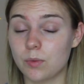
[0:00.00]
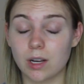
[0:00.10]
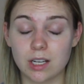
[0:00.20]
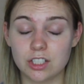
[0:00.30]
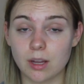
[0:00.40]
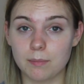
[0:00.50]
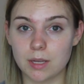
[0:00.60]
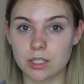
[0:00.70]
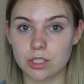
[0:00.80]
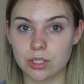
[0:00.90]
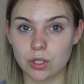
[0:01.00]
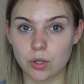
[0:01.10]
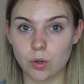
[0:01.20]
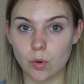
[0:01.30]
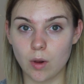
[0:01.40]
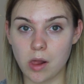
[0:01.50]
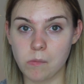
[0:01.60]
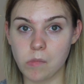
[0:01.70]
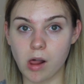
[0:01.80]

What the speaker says: we're gonna jump into